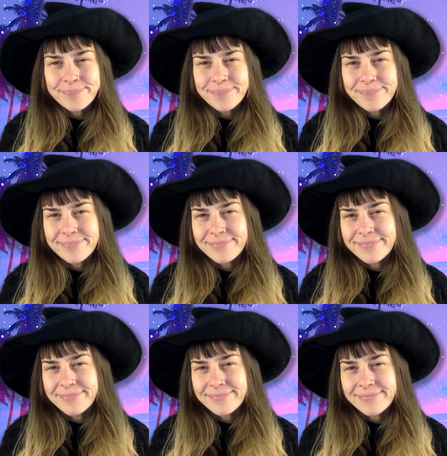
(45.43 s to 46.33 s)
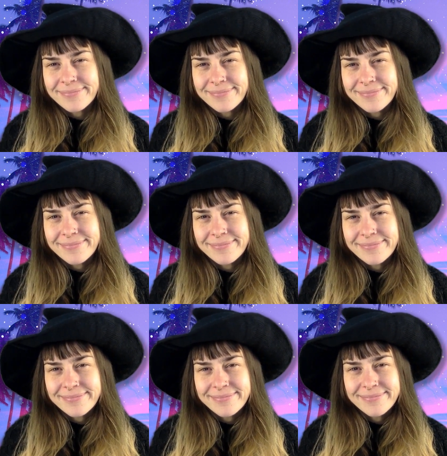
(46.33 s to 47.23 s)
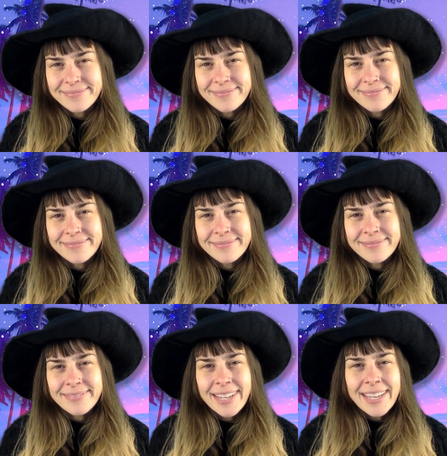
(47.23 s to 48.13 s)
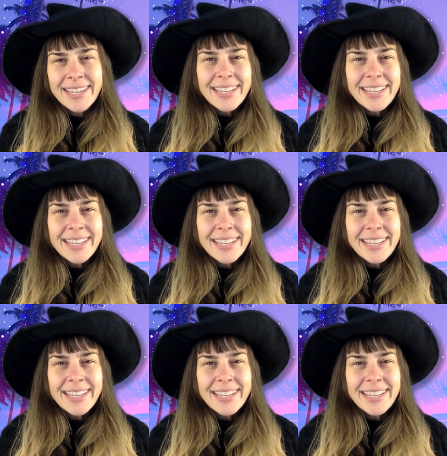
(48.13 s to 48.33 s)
(no one is talking)